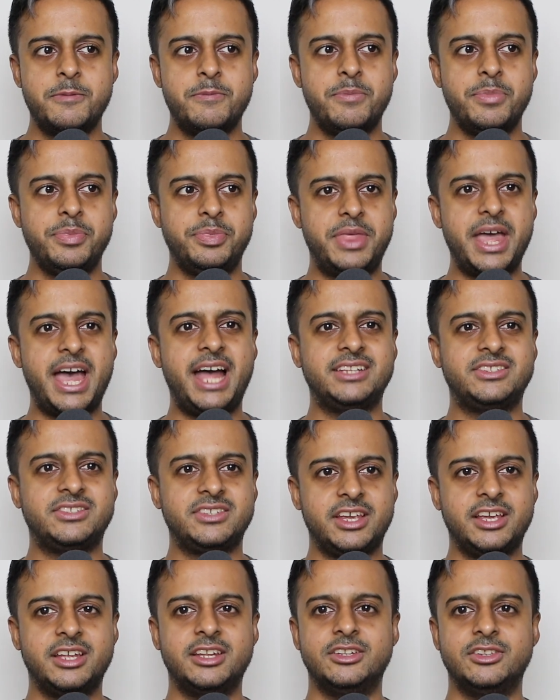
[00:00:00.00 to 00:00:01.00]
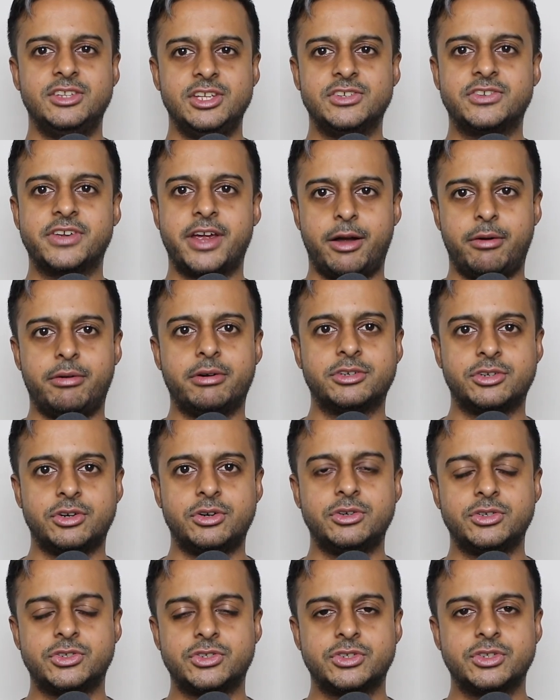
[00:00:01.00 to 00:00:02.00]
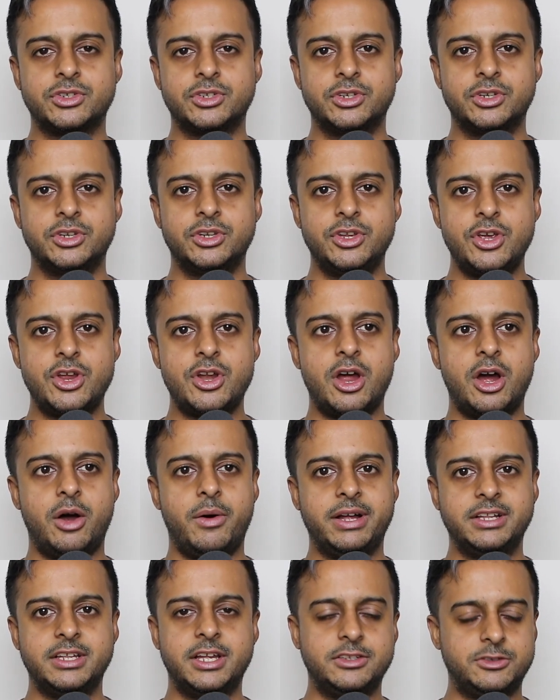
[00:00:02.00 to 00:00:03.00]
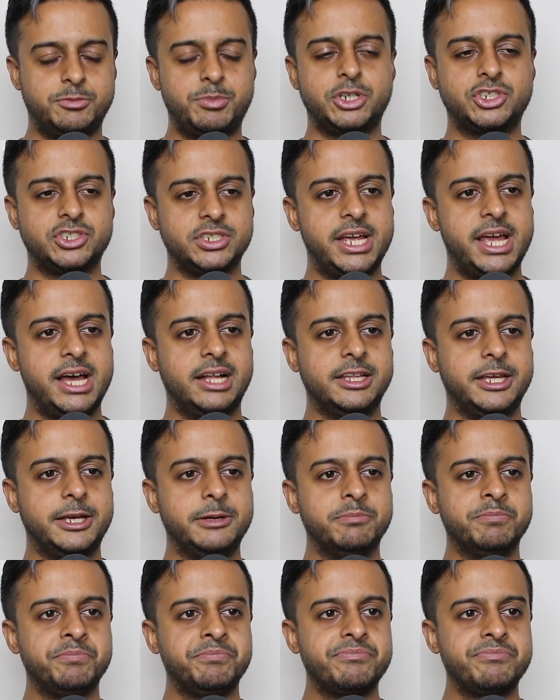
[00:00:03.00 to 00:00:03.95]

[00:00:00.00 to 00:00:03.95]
that's in these characters, and especially Ellie.